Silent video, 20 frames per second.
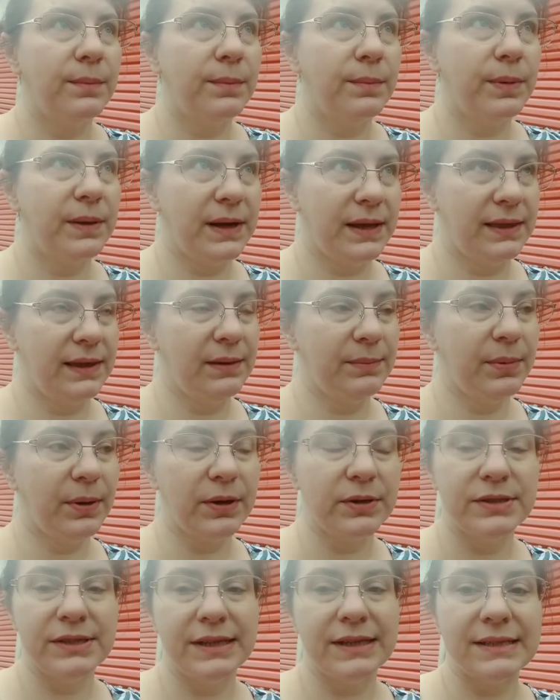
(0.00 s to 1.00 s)
But I think
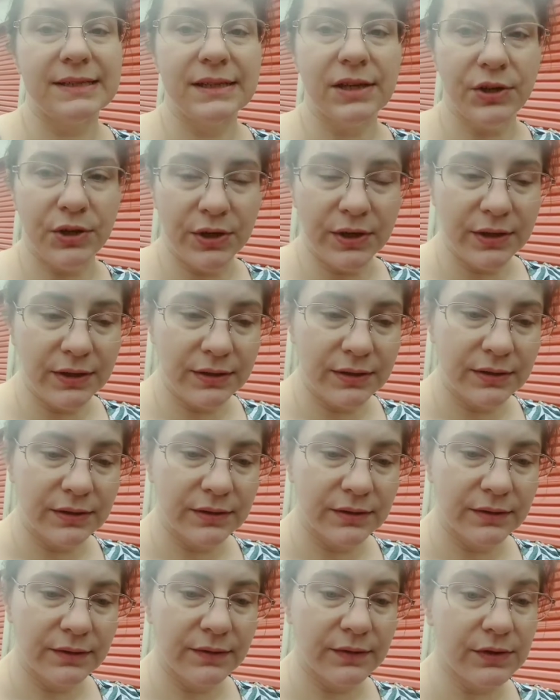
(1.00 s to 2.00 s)
purging is good
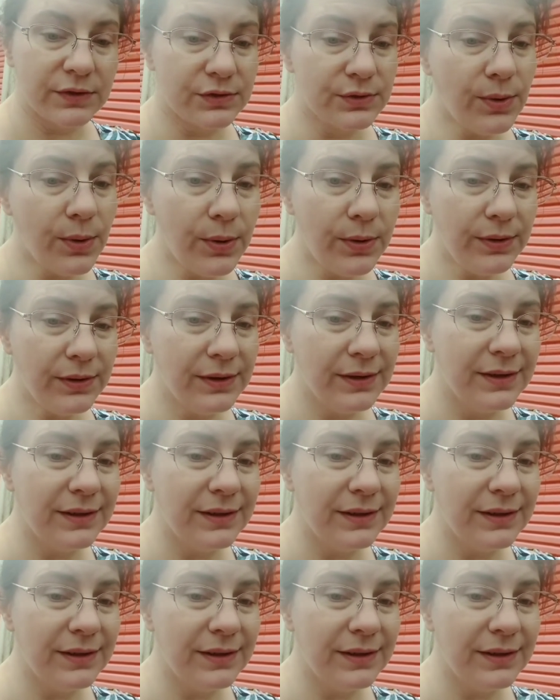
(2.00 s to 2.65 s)
for the soul.